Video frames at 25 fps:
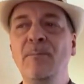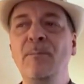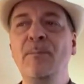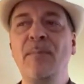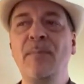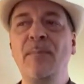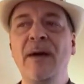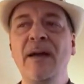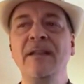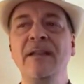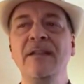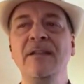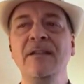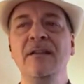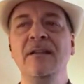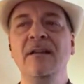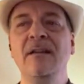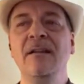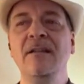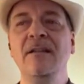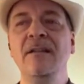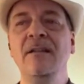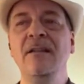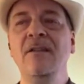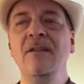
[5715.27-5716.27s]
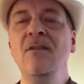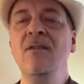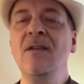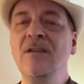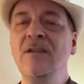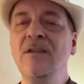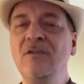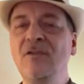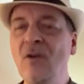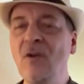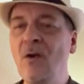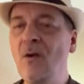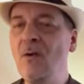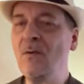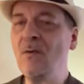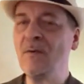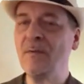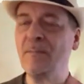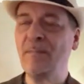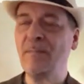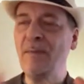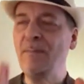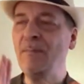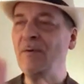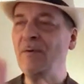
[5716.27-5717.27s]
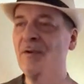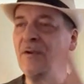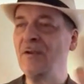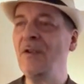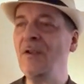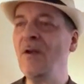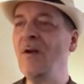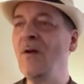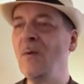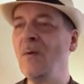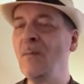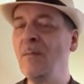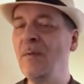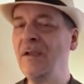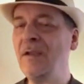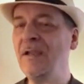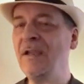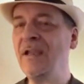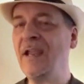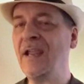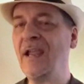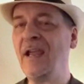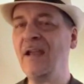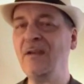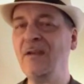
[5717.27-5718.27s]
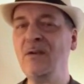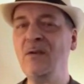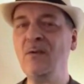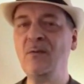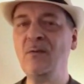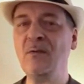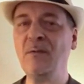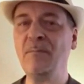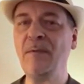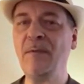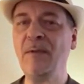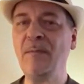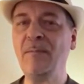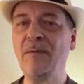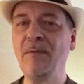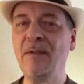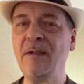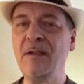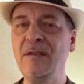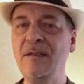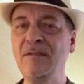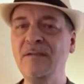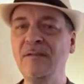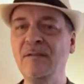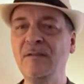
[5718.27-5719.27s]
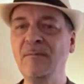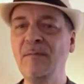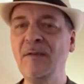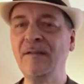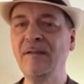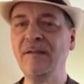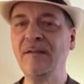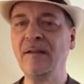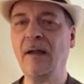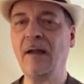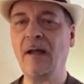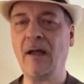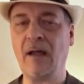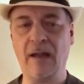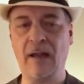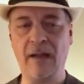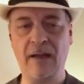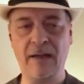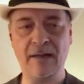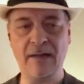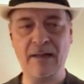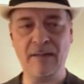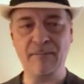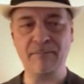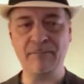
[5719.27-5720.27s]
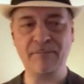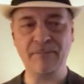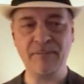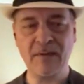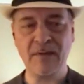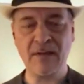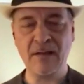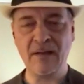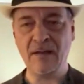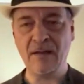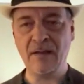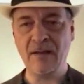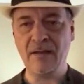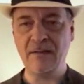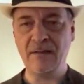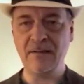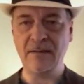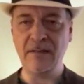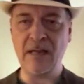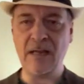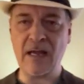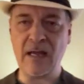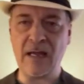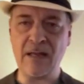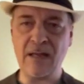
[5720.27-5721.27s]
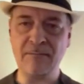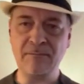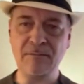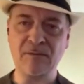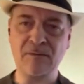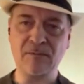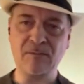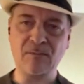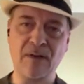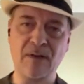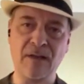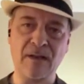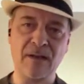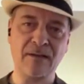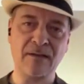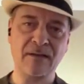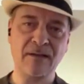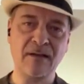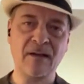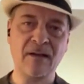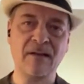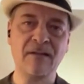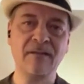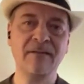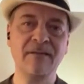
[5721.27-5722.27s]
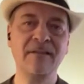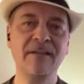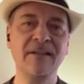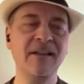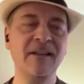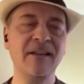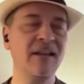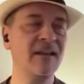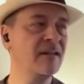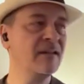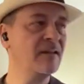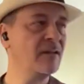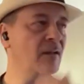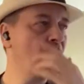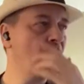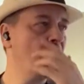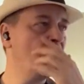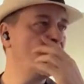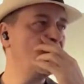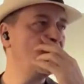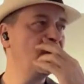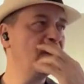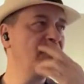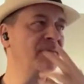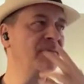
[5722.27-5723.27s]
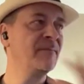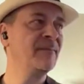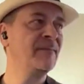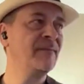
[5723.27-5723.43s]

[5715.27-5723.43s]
but you can joke with people you know, but you can't do it with people that you just meet. That, yeah, I just want to, So